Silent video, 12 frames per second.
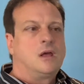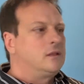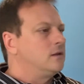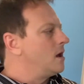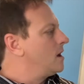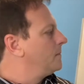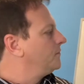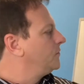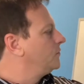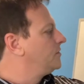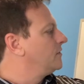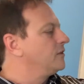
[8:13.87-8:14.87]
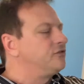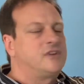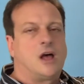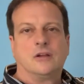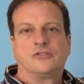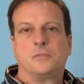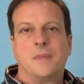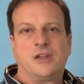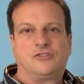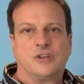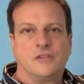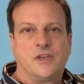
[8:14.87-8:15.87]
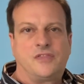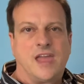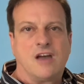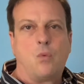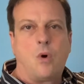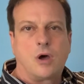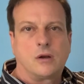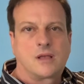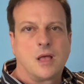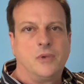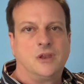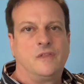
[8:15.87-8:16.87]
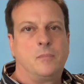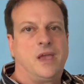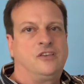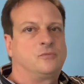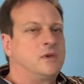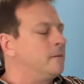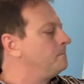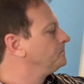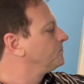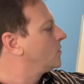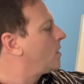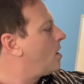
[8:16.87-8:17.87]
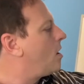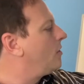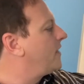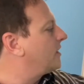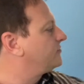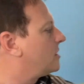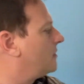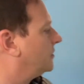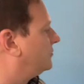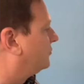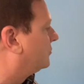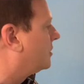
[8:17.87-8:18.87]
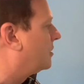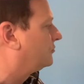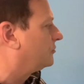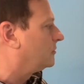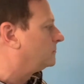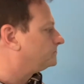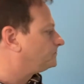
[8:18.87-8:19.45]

Um, did the sellers mention that they have water coming in the basement? All that's on the disclosure.